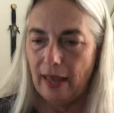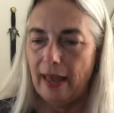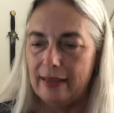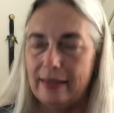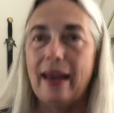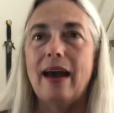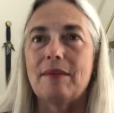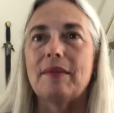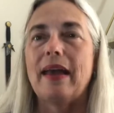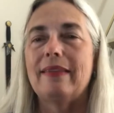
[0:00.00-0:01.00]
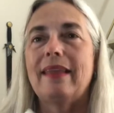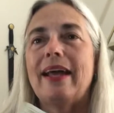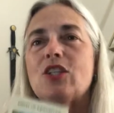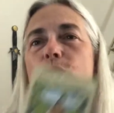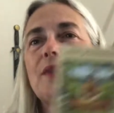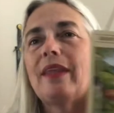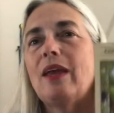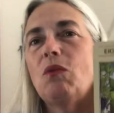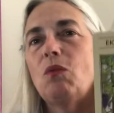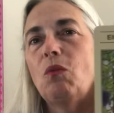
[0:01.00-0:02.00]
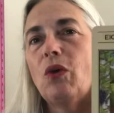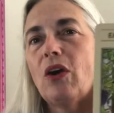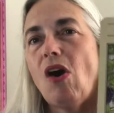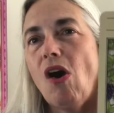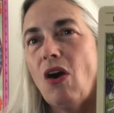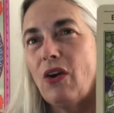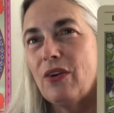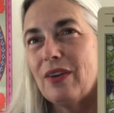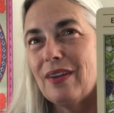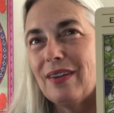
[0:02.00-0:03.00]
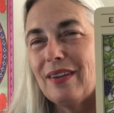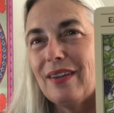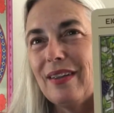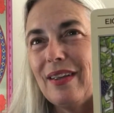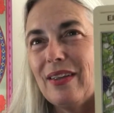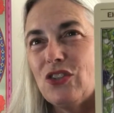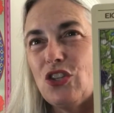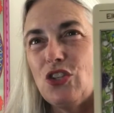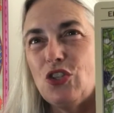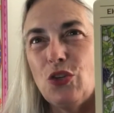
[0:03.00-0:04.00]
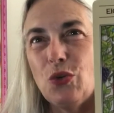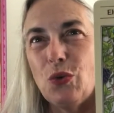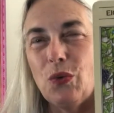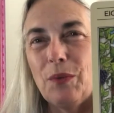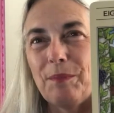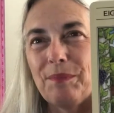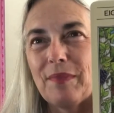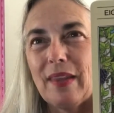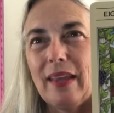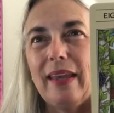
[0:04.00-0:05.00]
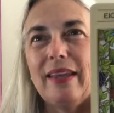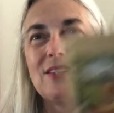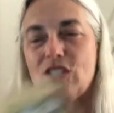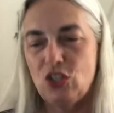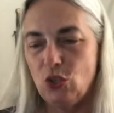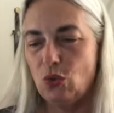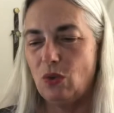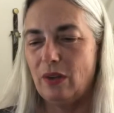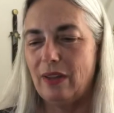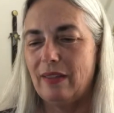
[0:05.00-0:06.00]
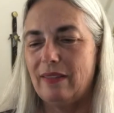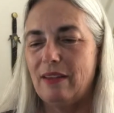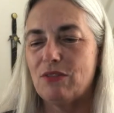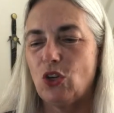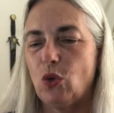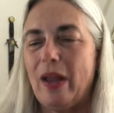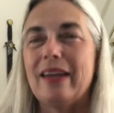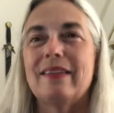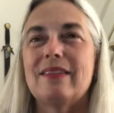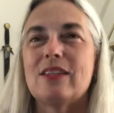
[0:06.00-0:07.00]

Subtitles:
Yeah, and that's what they work hard to do, they've created this